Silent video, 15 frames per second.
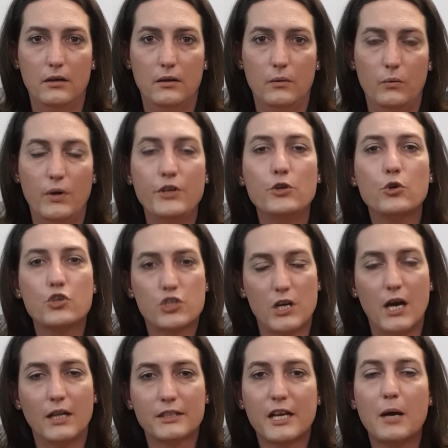When your
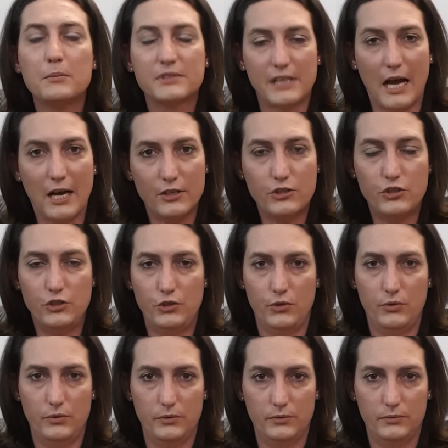child comes out to
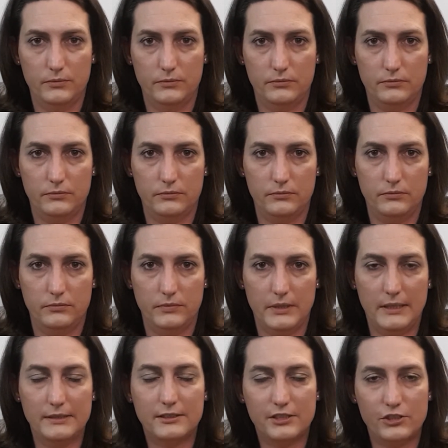you
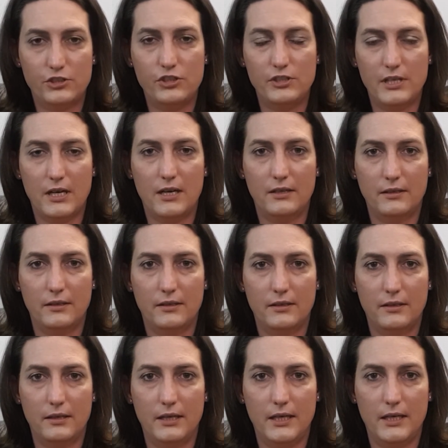and sits you down
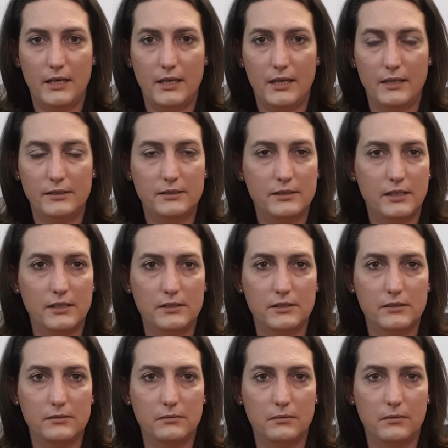and
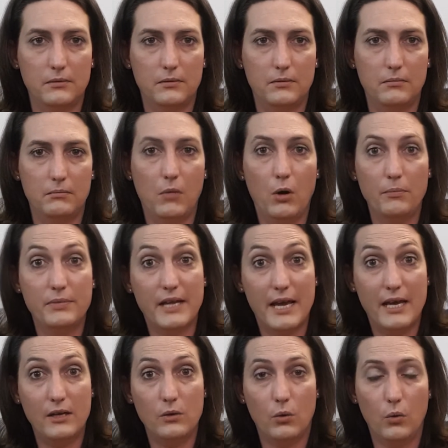says, Mom,
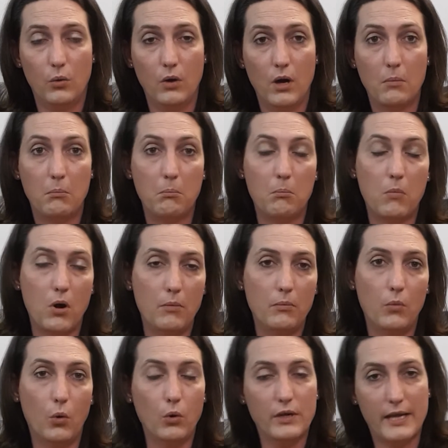Dad, or Mom
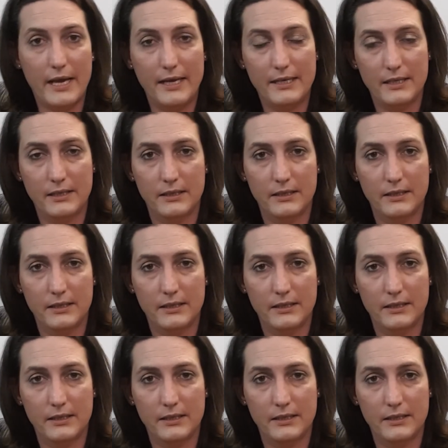or Dad,